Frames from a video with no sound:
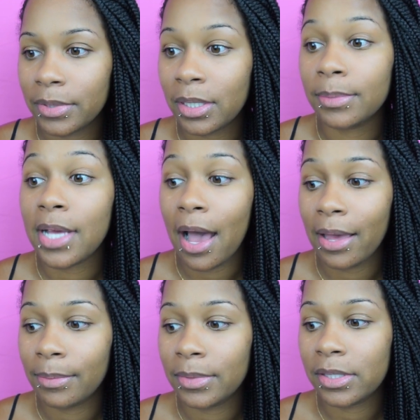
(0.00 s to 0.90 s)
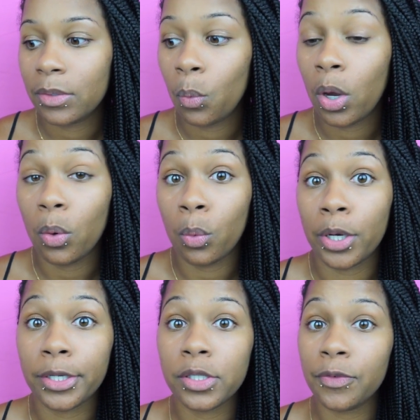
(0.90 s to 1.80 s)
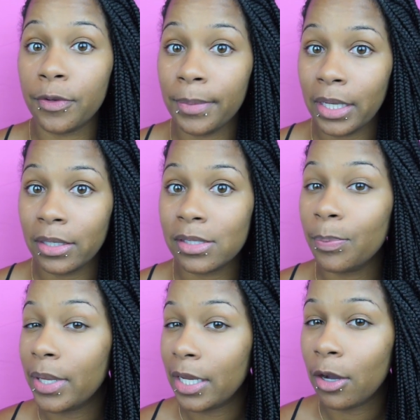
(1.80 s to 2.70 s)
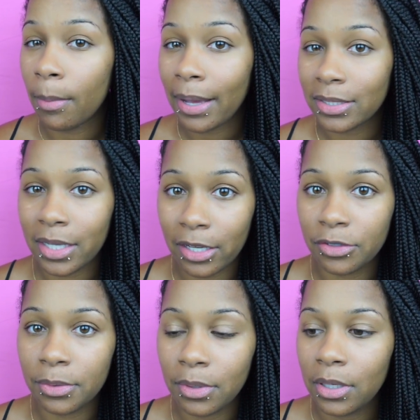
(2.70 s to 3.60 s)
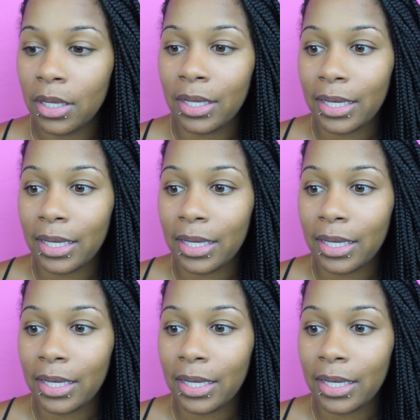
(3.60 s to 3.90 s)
Sometimes what works for me, depending on my schedule,